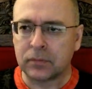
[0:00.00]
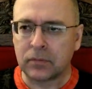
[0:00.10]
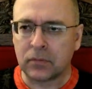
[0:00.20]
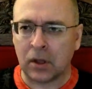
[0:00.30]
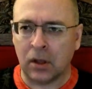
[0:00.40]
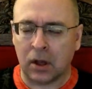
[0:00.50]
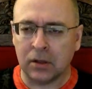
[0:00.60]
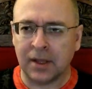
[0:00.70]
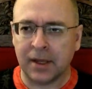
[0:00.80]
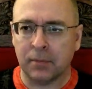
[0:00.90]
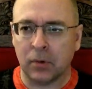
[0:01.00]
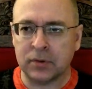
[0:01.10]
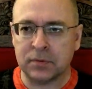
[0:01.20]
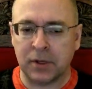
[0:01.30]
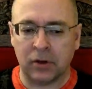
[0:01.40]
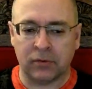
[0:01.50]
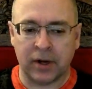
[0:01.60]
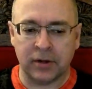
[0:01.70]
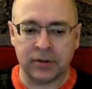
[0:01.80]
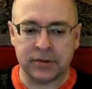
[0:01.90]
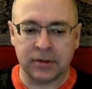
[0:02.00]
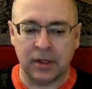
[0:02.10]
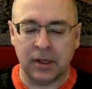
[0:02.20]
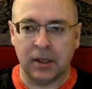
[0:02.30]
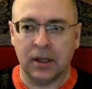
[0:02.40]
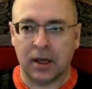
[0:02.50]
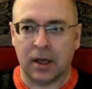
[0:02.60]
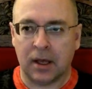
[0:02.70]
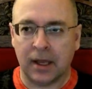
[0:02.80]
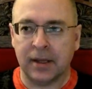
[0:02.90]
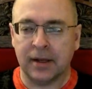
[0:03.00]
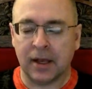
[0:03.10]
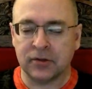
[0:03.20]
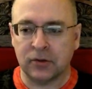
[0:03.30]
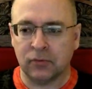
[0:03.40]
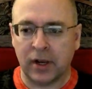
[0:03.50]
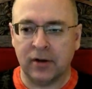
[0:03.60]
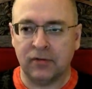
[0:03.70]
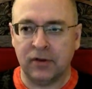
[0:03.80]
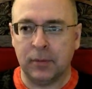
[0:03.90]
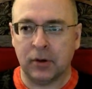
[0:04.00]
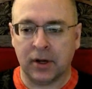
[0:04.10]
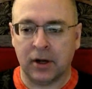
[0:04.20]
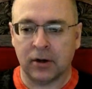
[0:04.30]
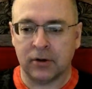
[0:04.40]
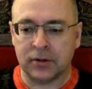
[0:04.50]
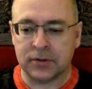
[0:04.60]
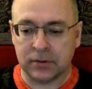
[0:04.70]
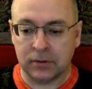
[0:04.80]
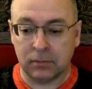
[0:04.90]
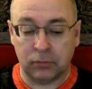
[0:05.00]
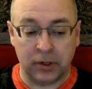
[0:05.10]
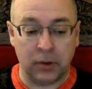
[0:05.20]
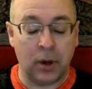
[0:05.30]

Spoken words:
unlike most male writers, I can actually write female characters pretty well.